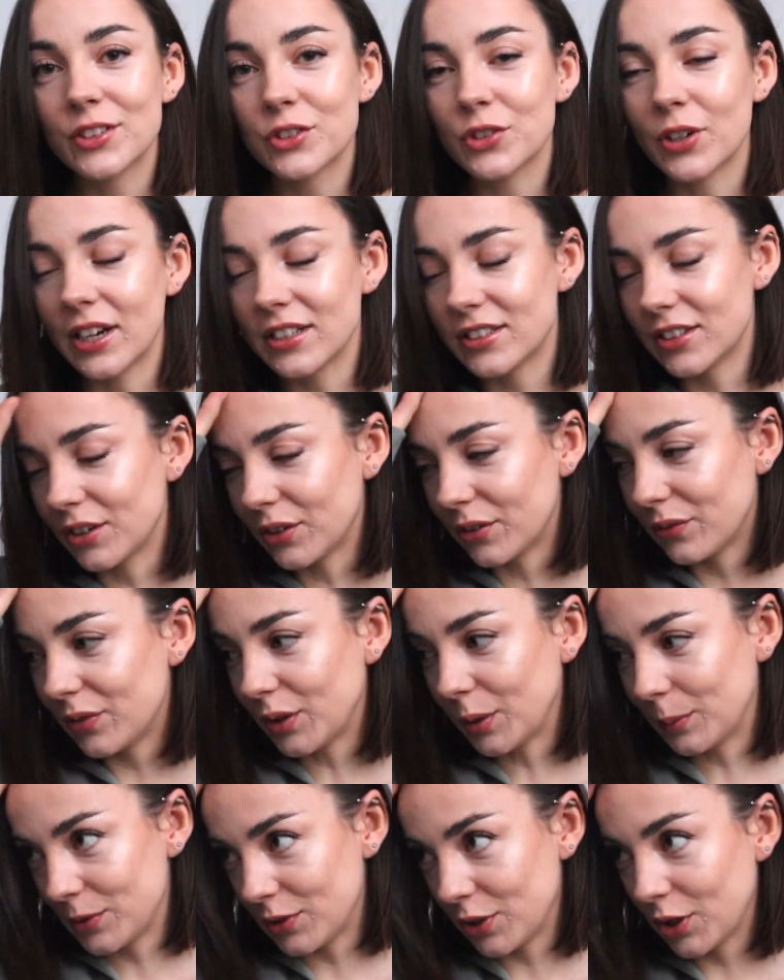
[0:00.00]
I tried to not
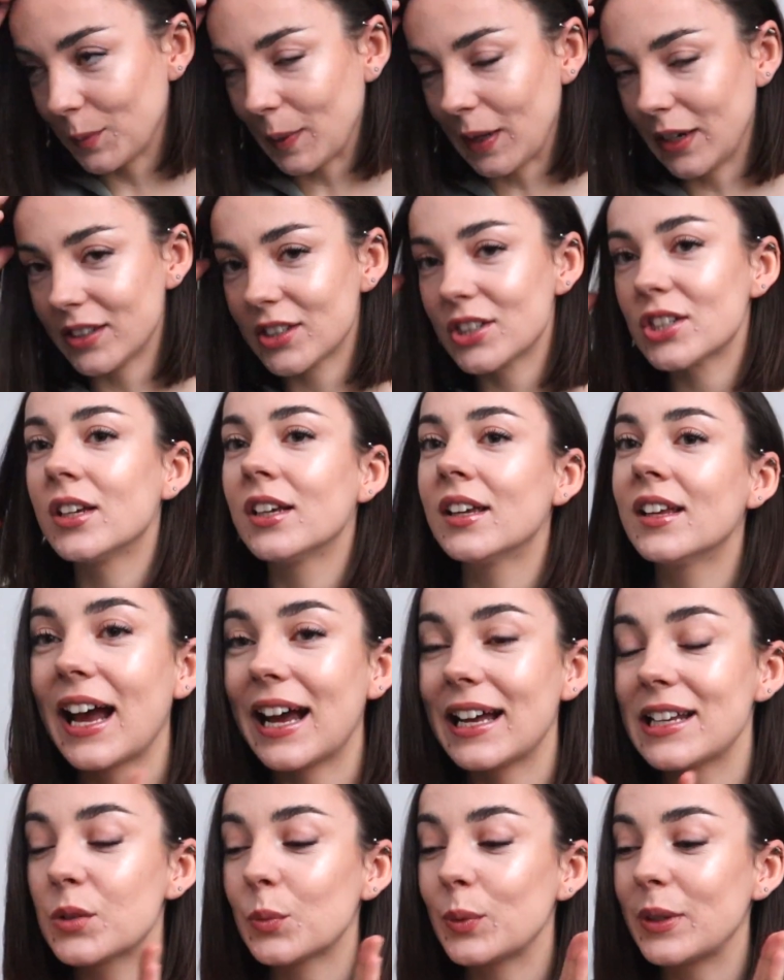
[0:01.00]
film too much, and